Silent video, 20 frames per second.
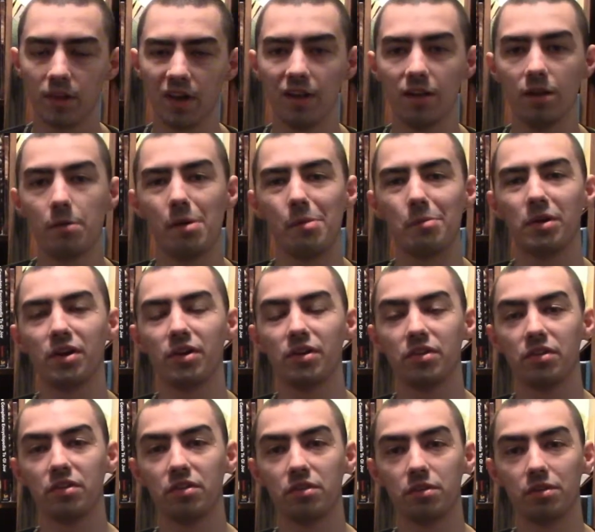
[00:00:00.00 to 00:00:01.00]
my brothers and
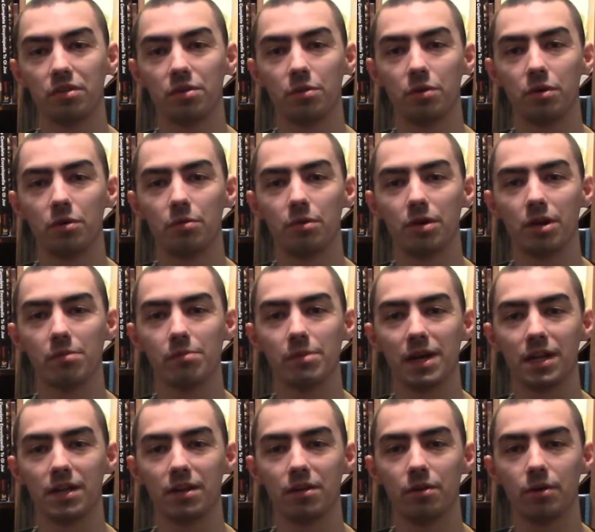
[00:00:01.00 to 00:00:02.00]
sisters of the Order, welcome
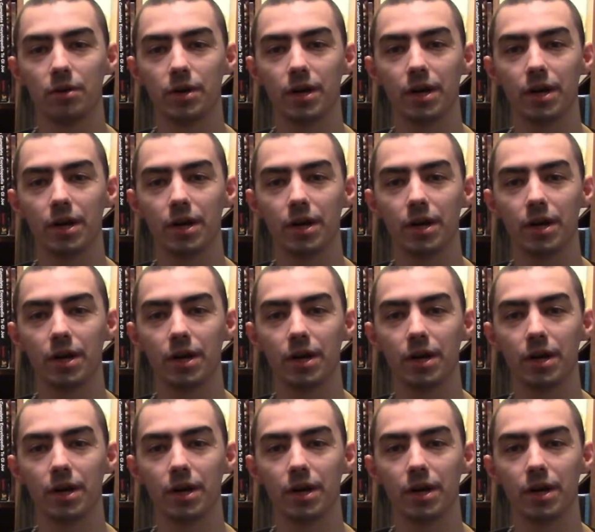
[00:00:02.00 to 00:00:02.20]
back to the Order.